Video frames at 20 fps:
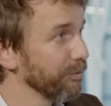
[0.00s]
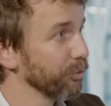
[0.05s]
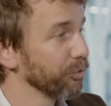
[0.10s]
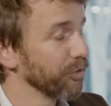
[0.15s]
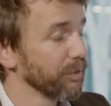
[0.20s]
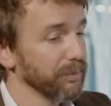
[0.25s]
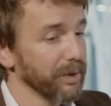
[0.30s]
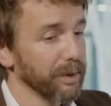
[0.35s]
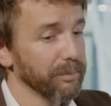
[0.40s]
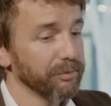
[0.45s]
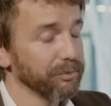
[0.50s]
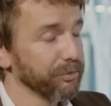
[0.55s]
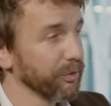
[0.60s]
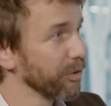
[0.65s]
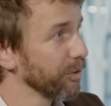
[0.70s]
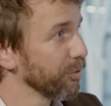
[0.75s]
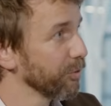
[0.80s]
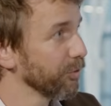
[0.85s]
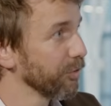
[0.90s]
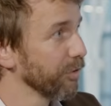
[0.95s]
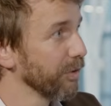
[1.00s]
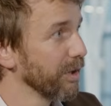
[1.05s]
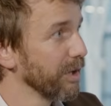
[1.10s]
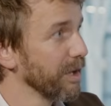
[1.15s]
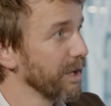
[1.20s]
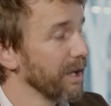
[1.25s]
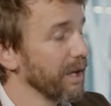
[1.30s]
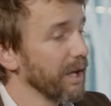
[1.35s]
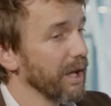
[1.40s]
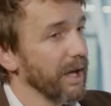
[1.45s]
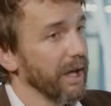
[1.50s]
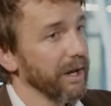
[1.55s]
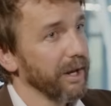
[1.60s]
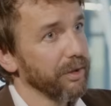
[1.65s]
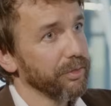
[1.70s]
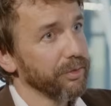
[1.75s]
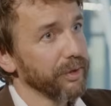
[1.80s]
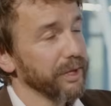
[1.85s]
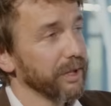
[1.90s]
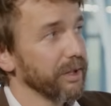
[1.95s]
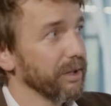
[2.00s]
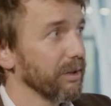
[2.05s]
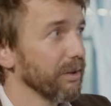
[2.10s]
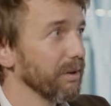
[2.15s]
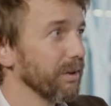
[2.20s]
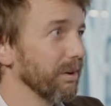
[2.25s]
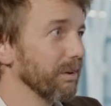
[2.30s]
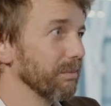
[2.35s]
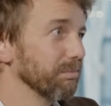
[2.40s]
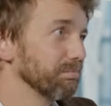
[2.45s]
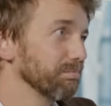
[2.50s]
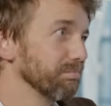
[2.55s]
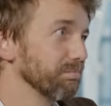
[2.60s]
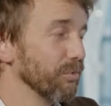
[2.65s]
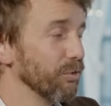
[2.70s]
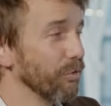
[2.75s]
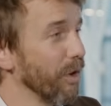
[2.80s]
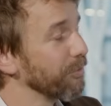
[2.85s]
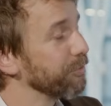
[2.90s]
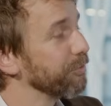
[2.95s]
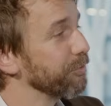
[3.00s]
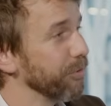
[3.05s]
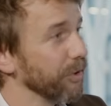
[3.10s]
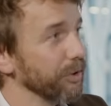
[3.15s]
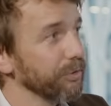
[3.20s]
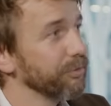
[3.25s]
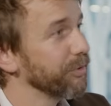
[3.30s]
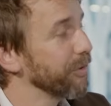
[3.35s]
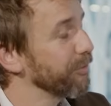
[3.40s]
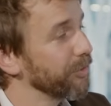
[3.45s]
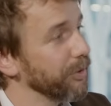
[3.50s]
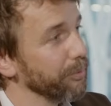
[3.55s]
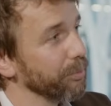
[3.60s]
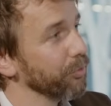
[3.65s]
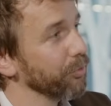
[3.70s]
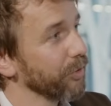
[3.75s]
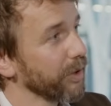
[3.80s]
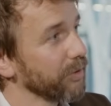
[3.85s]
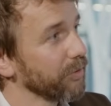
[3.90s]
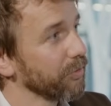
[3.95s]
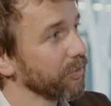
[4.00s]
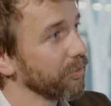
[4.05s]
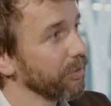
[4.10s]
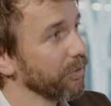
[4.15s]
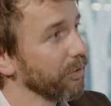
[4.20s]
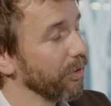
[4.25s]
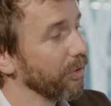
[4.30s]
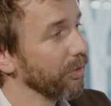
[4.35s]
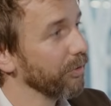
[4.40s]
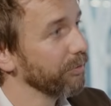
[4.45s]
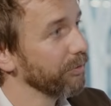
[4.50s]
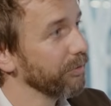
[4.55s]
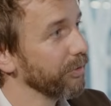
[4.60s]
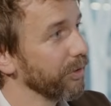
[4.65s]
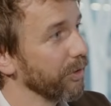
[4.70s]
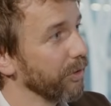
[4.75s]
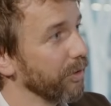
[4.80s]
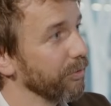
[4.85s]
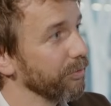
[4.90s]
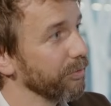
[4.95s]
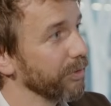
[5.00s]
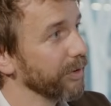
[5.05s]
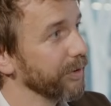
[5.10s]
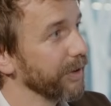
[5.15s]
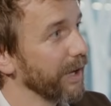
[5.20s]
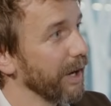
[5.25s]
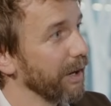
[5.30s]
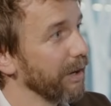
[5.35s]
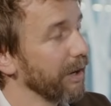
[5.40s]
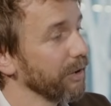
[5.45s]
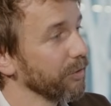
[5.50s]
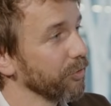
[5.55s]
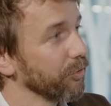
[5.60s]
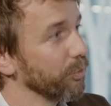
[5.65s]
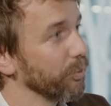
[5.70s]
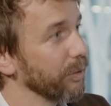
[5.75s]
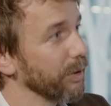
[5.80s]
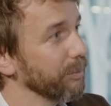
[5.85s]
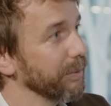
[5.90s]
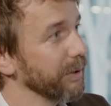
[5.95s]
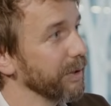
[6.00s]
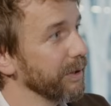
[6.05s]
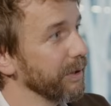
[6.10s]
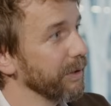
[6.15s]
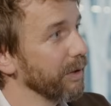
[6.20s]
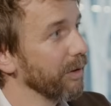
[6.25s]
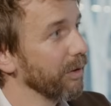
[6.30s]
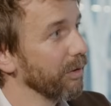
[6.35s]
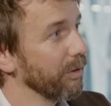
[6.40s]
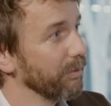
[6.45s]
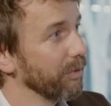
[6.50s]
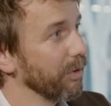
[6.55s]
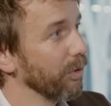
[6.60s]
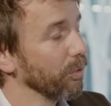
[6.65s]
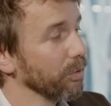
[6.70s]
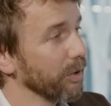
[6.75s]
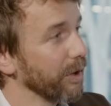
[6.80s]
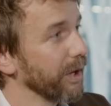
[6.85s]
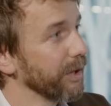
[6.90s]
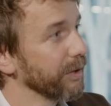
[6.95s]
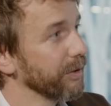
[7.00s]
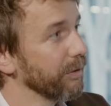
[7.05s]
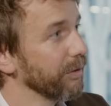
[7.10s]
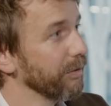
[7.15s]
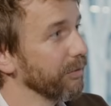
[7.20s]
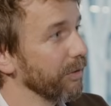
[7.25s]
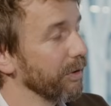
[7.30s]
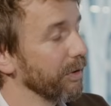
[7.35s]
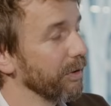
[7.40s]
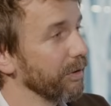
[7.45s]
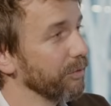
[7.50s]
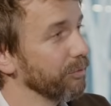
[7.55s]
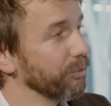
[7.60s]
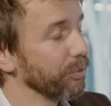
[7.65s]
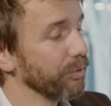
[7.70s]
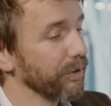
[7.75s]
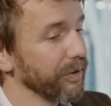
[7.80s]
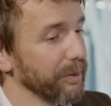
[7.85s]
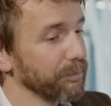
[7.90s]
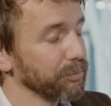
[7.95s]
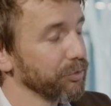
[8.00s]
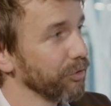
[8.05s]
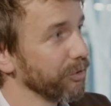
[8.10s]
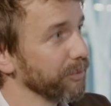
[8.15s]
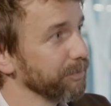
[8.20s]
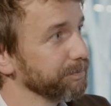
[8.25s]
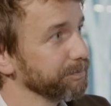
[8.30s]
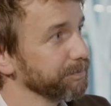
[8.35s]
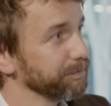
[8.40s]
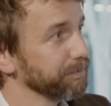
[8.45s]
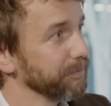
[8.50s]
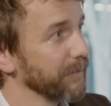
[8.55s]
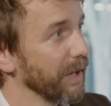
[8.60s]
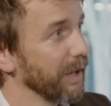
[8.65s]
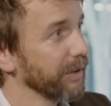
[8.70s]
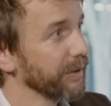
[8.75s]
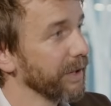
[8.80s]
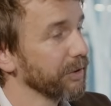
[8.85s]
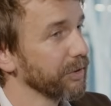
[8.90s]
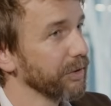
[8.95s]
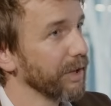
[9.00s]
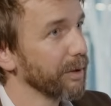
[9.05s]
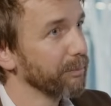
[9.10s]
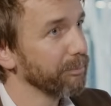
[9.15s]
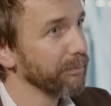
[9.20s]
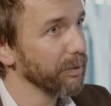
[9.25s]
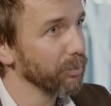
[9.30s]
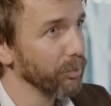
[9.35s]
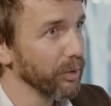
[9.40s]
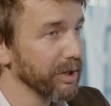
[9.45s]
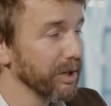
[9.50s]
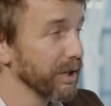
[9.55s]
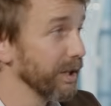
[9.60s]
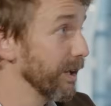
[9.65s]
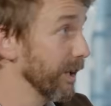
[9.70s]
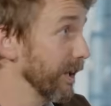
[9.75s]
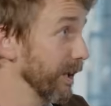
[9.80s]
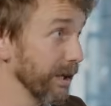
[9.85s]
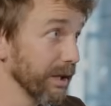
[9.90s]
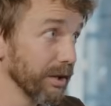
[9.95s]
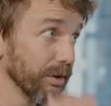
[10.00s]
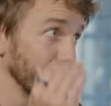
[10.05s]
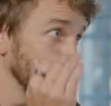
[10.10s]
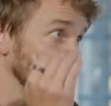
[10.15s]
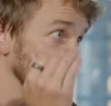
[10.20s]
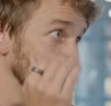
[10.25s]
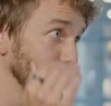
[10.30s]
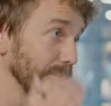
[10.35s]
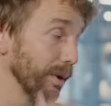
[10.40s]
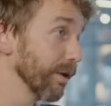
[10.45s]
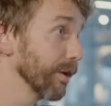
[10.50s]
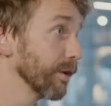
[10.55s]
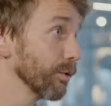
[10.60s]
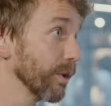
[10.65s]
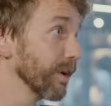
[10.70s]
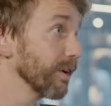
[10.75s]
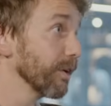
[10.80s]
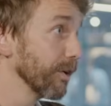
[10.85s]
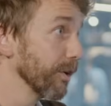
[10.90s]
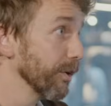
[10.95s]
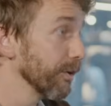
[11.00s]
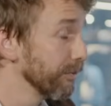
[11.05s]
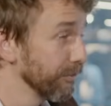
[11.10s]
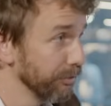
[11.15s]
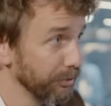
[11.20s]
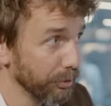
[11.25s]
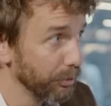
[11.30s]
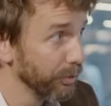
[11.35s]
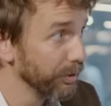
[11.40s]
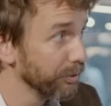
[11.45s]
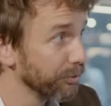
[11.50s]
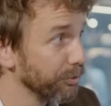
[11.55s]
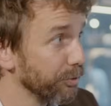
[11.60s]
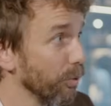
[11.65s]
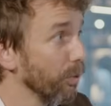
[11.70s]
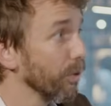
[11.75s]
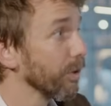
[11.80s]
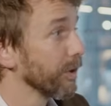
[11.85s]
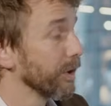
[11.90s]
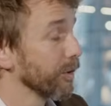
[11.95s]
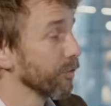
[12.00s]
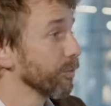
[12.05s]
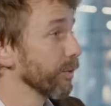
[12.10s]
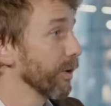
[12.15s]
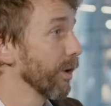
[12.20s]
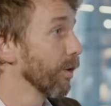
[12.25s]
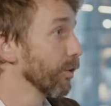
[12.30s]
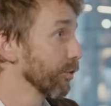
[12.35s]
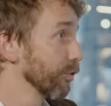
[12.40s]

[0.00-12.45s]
for September 1st. And I think roughly 50% of the airlines will be online for redemption. And that number will increase very quickly during the fall because we are